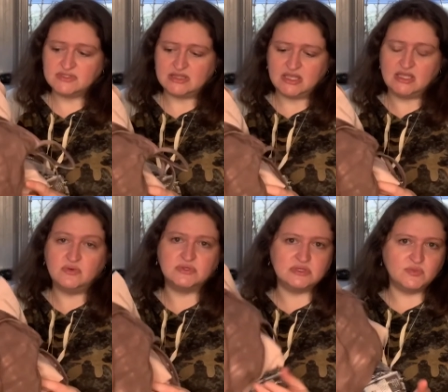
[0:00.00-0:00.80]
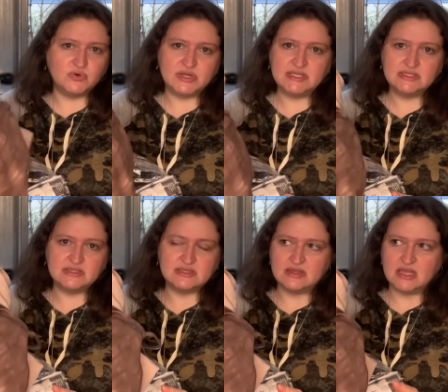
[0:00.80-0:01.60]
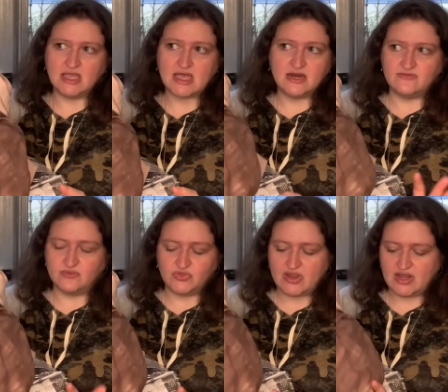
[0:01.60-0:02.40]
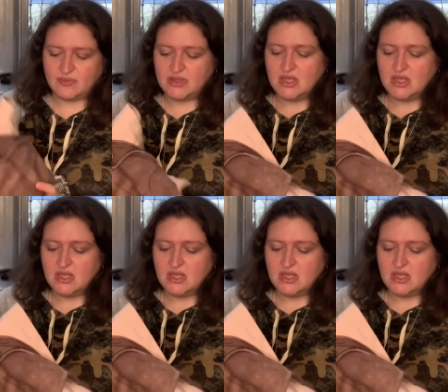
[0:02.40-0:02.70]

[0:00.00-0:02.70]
I think it was a Maurices. I think I got it from ThredUp.